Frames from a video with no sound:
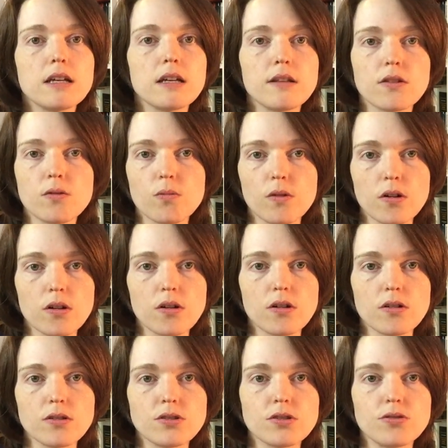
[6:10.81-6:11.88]
in the
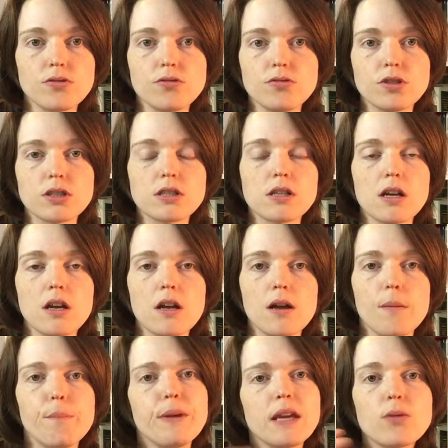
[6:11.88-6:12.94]
world, to just
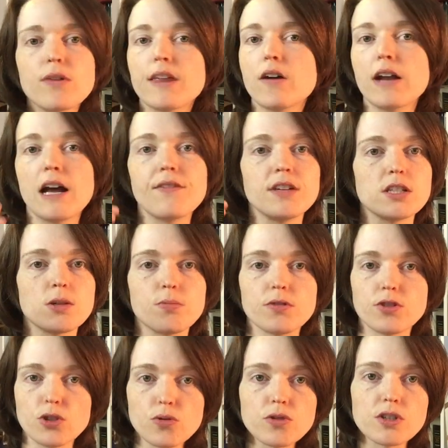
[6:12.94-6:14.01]
be without having to
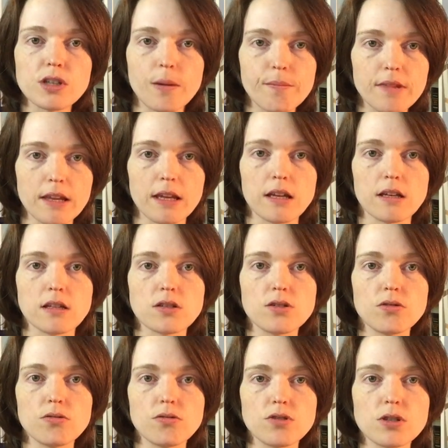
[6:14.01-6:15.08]
produce something,
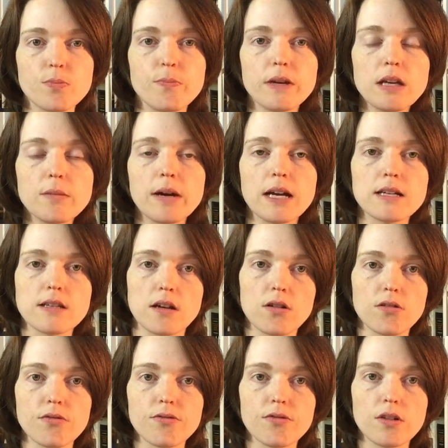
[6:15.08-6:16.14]
to just be
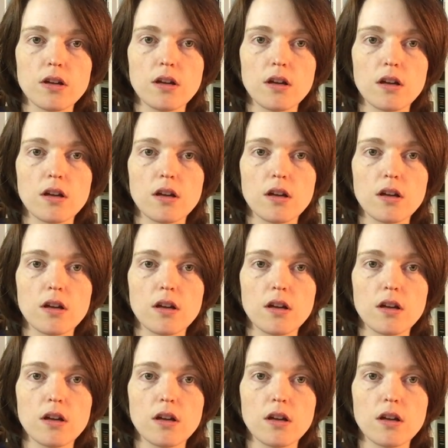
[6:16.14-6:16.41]
myself,